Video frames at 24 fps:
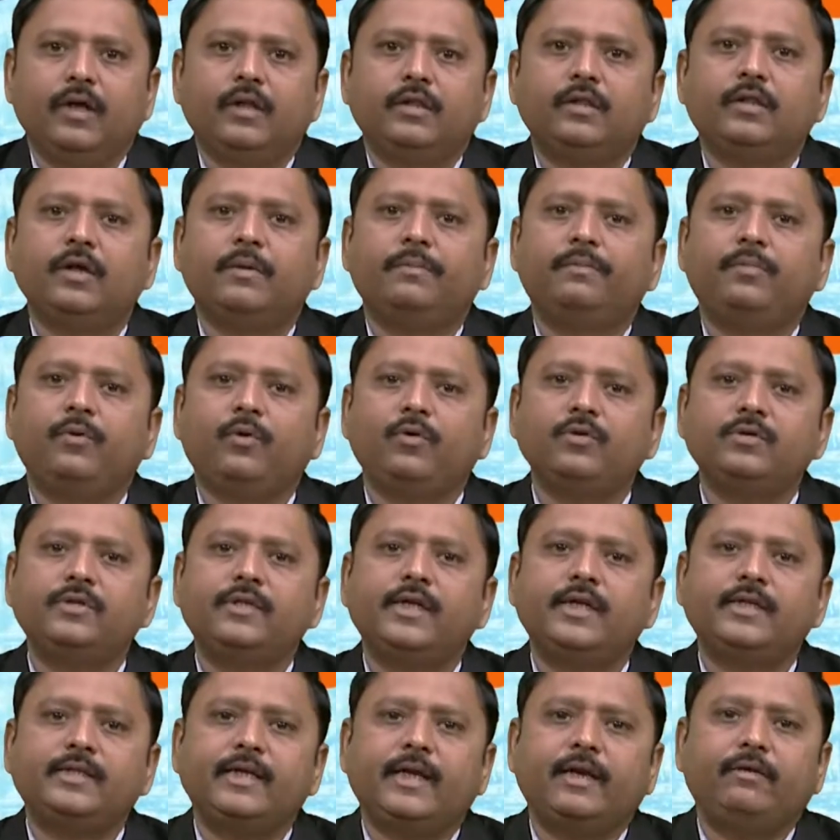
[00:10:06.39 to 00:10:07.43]
The
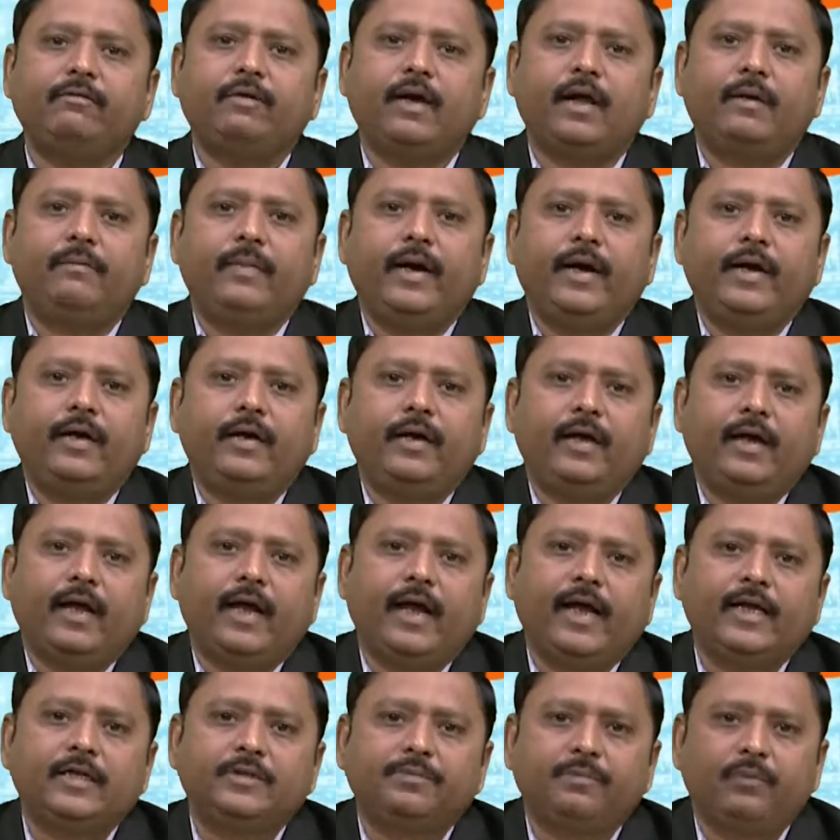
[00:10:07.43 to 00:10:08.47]
process environment
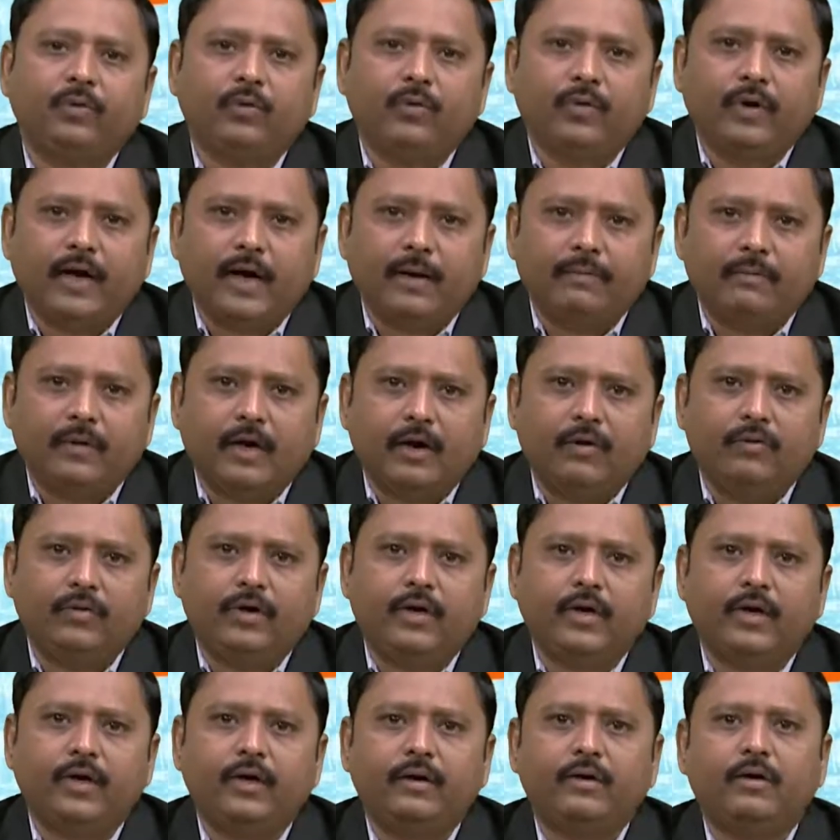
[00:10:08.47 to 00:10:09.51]
has program
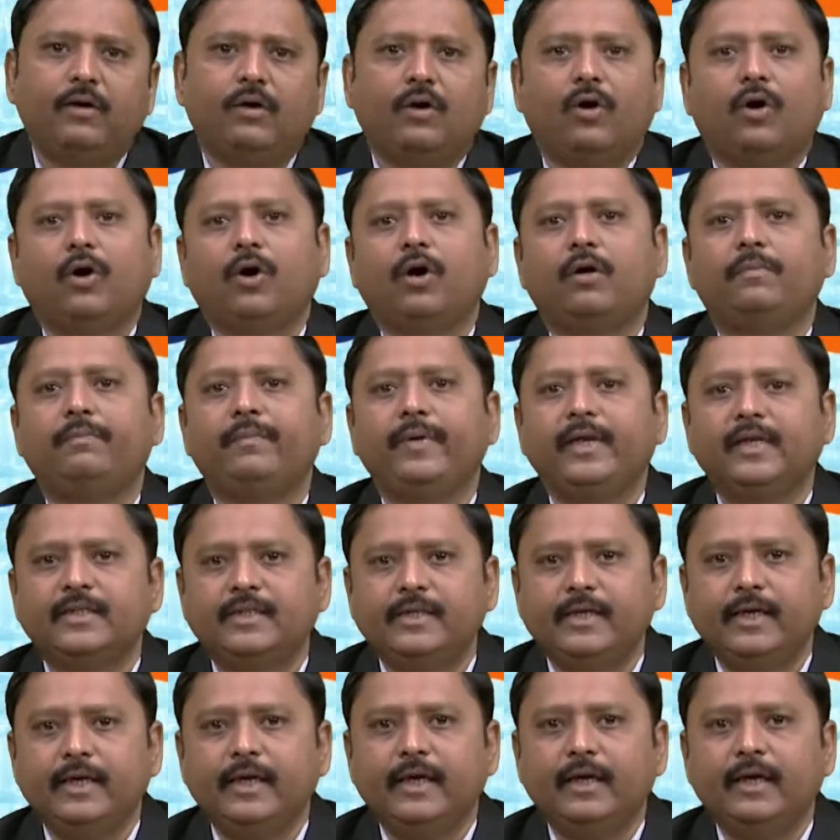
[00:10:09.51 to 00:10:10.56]
counter or
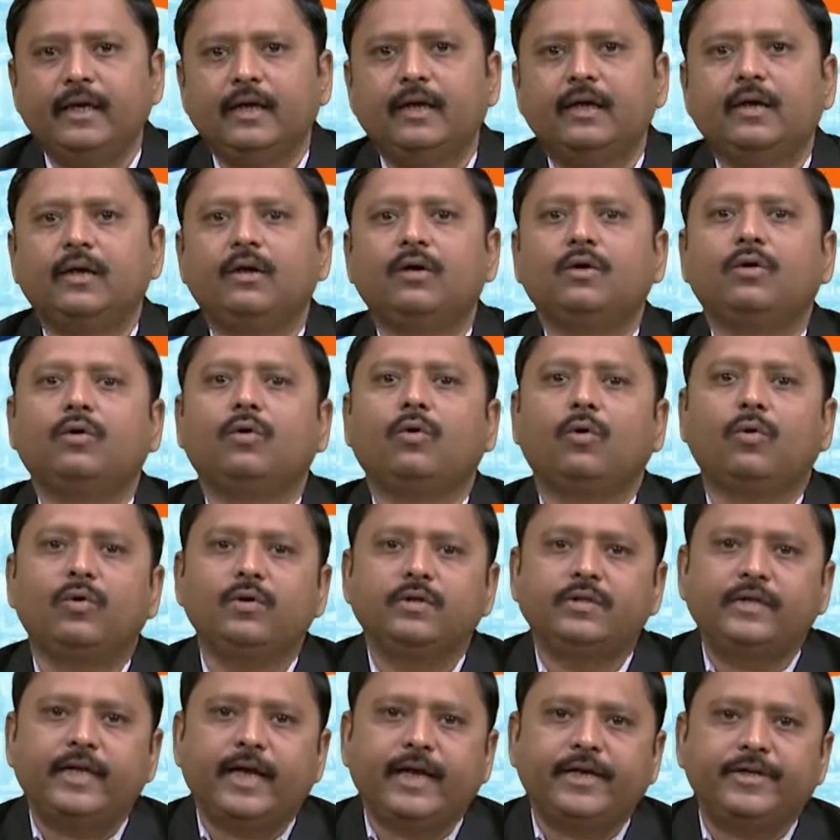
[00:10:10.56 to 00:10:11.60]
PC, code
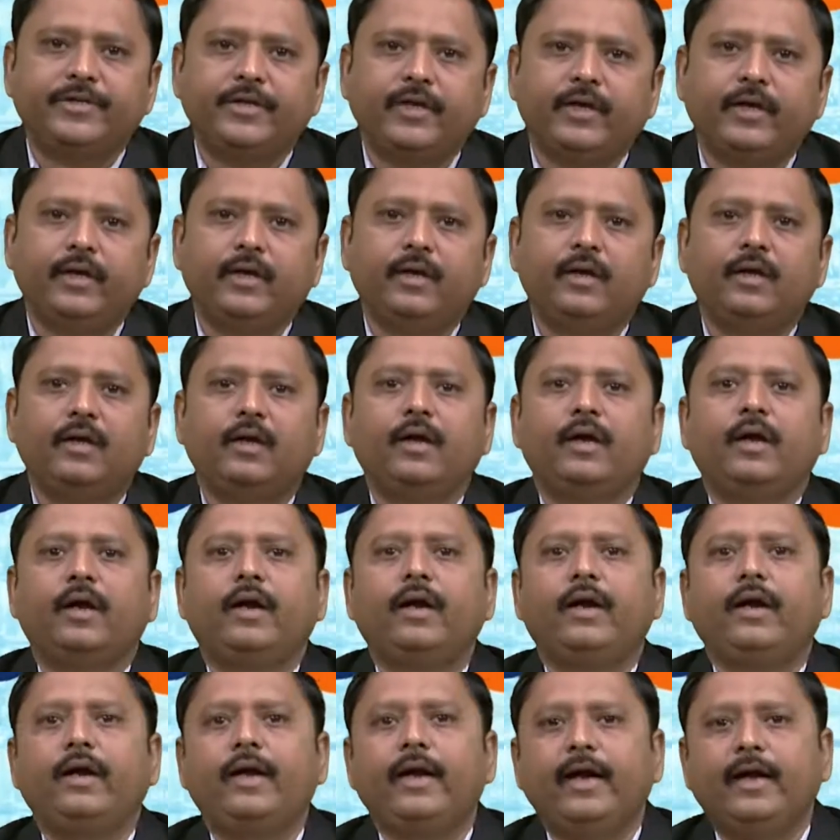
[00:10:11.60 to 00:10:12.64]
section,
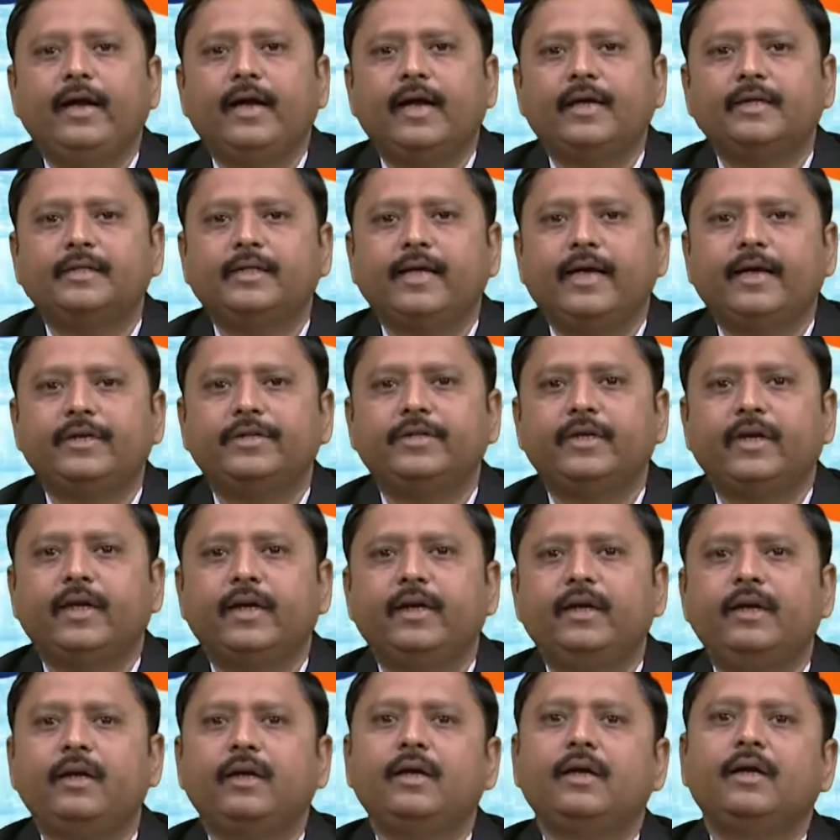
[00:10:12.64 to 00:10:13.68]
data
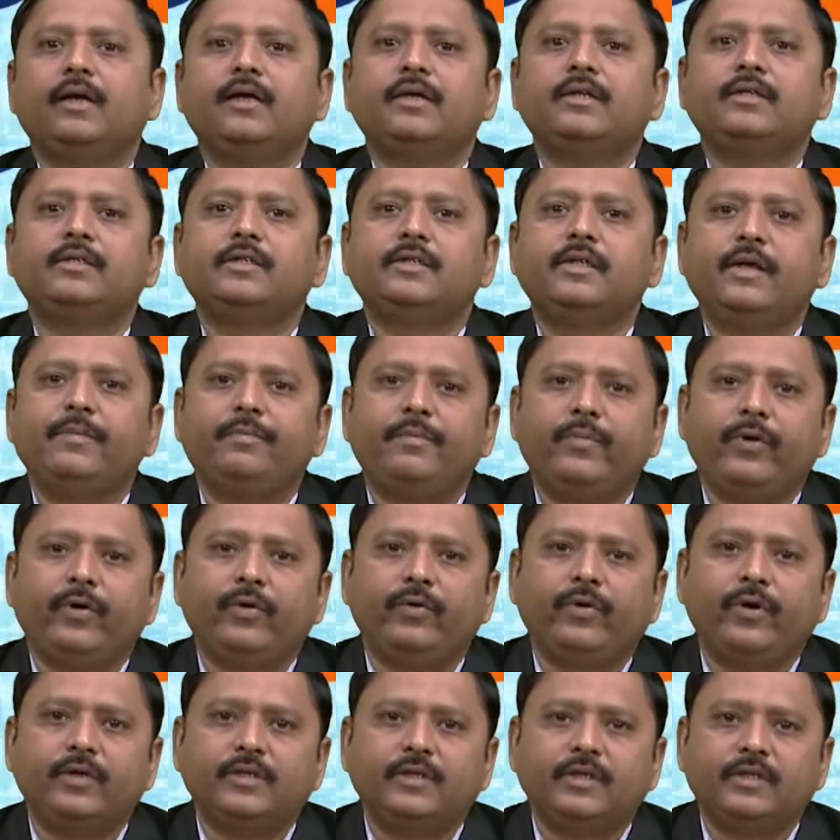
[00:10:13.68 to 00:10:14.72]
section,
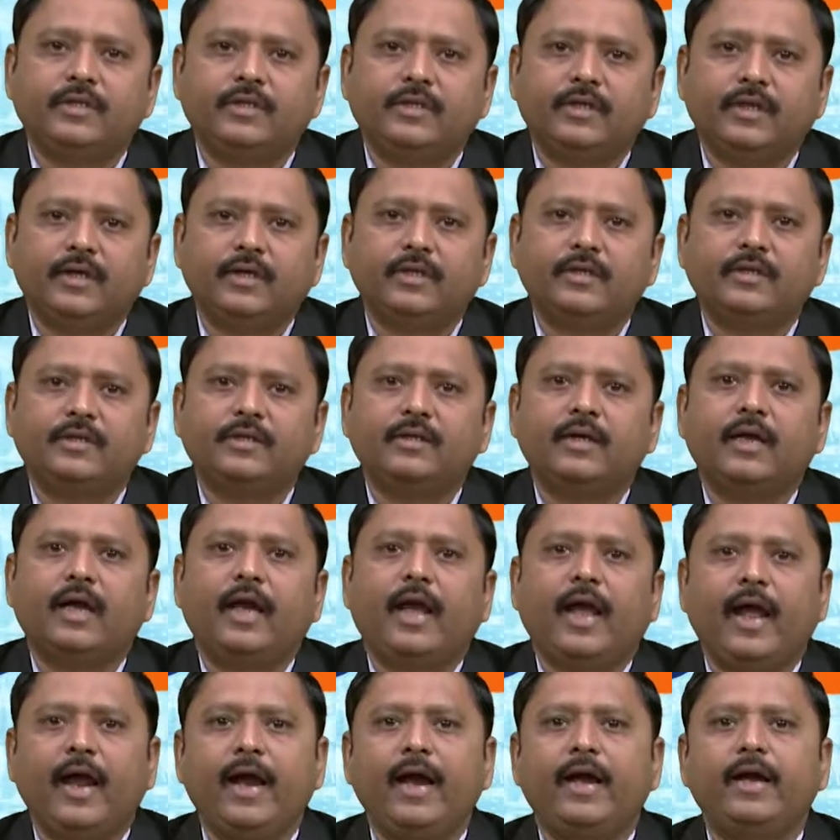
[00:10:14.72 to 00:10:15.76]
CPU registers
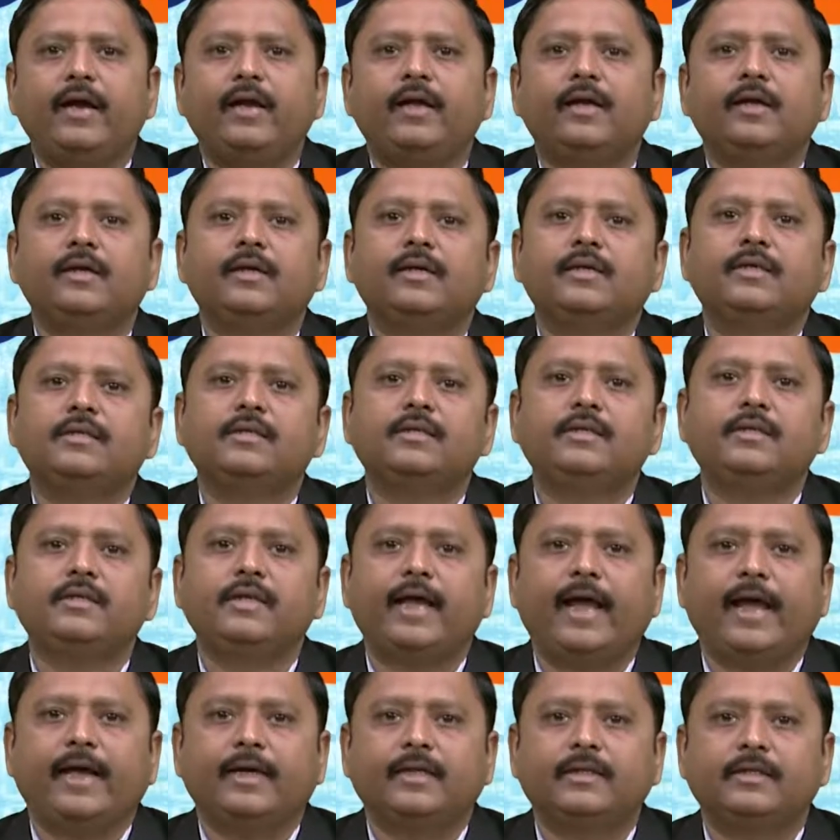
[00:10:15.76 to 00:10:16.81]
and
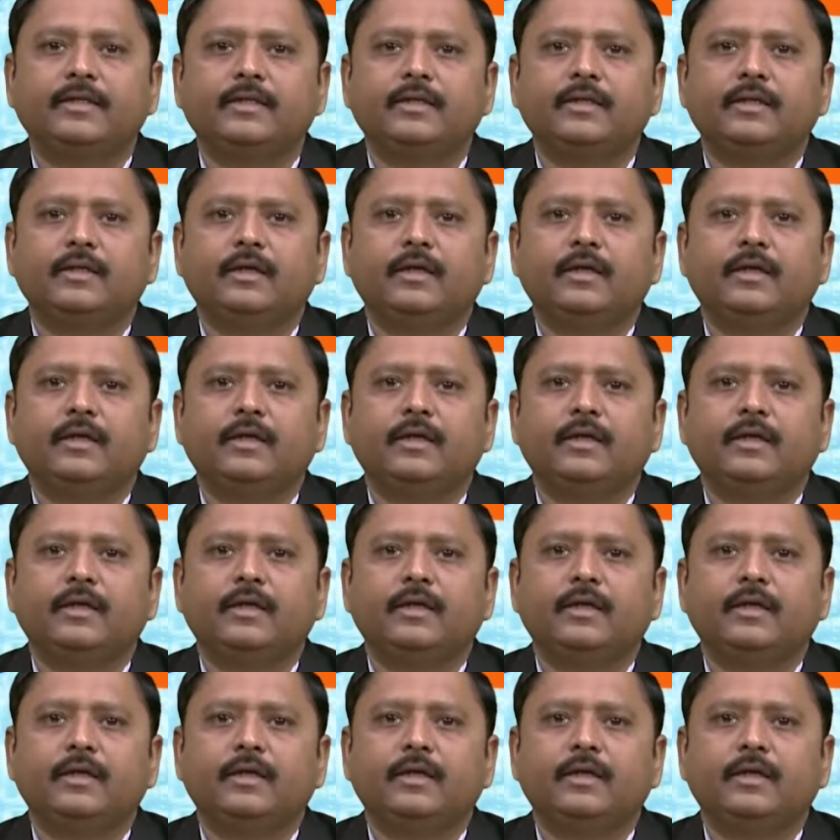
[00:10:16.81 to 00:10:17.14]
stacks.